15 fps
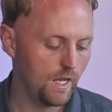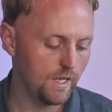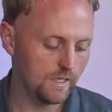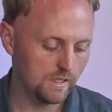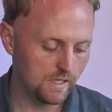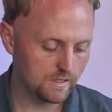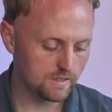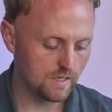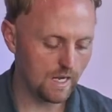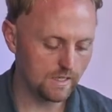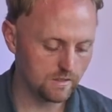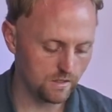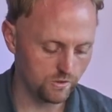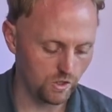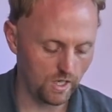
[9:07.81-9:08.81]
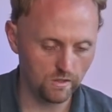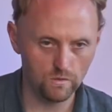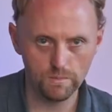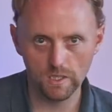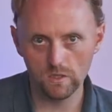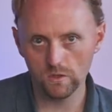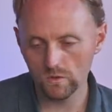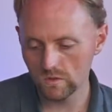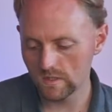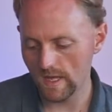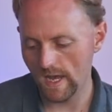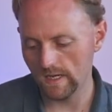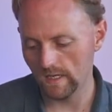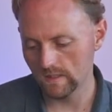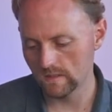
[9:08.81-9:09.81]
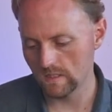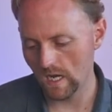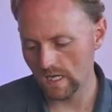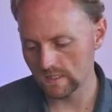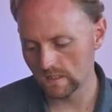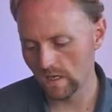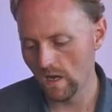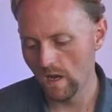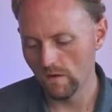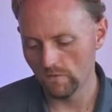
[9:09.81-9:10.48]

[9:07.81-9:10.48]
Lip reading: and it is nice that Giant Loop includes that, and Tusk,